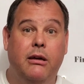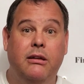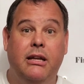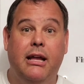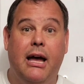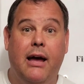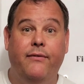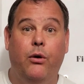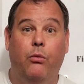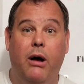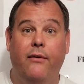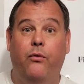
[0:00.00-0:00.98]
you need to have your
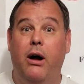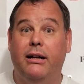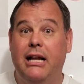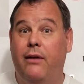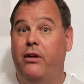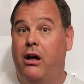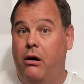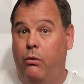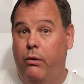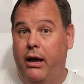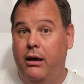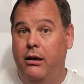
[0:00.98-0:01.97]
wife walk down the hallway